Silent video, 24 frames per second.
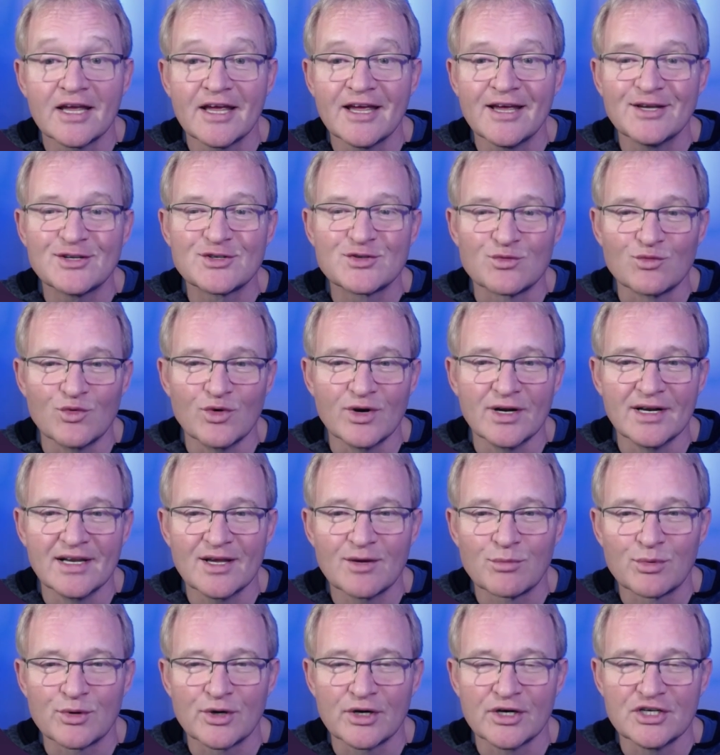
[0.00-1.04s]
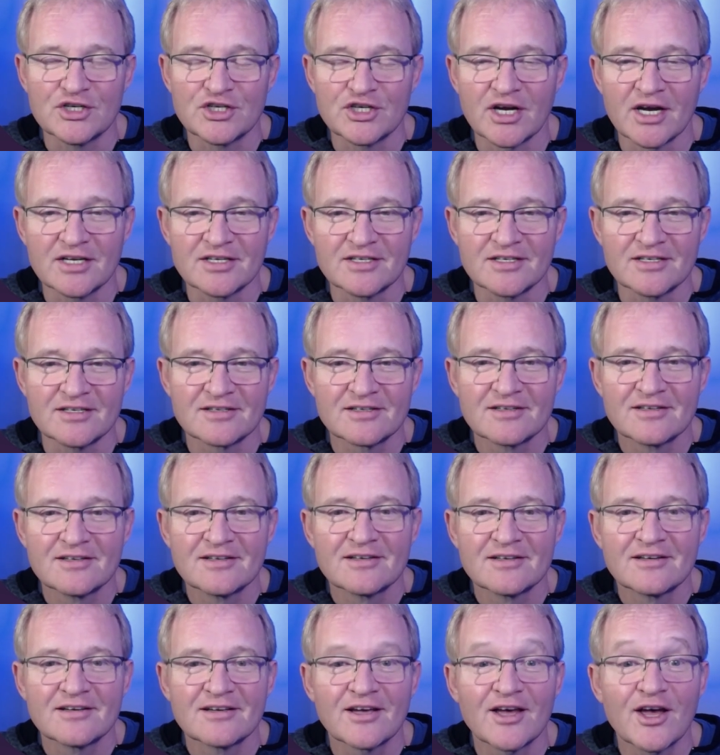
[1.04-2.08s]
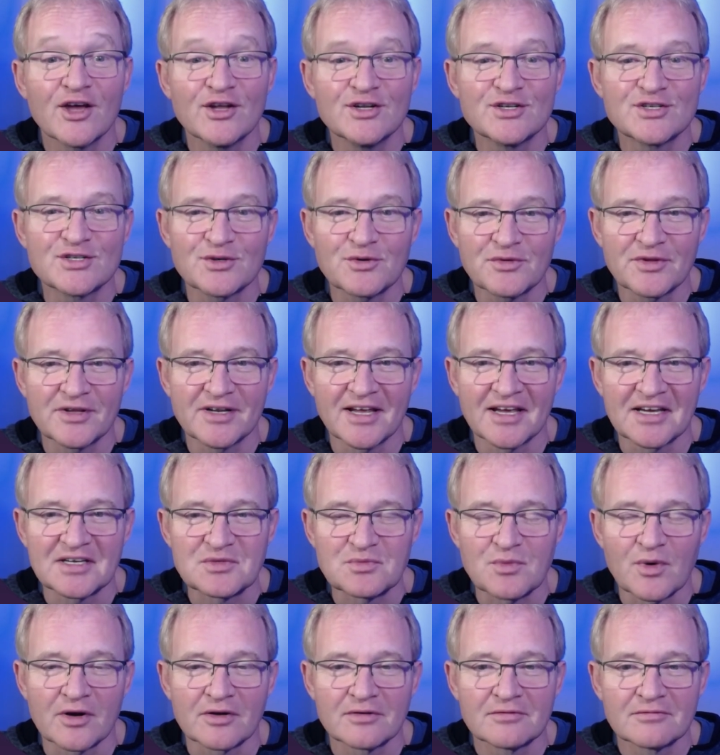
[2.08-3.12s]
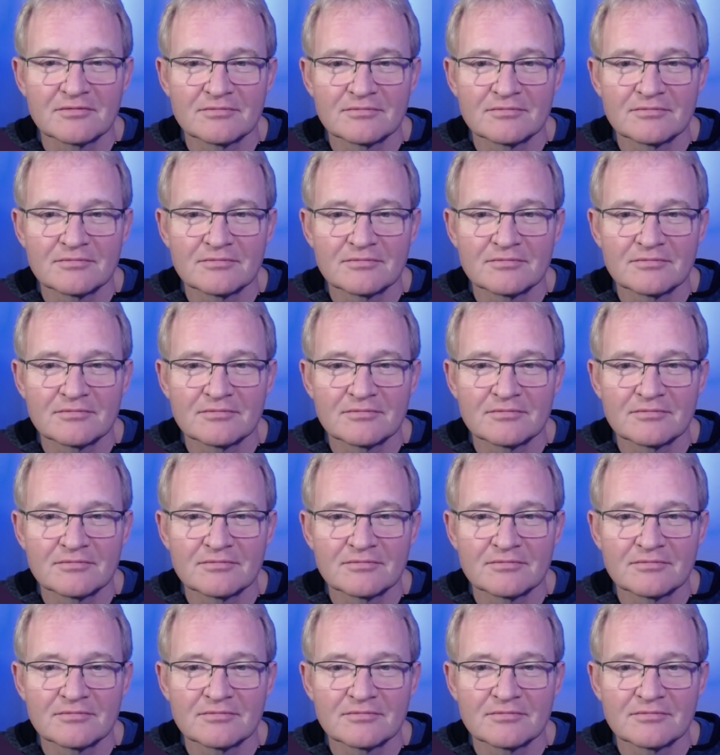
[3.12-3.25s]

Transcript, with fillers: It's really appreciated. Until the next one.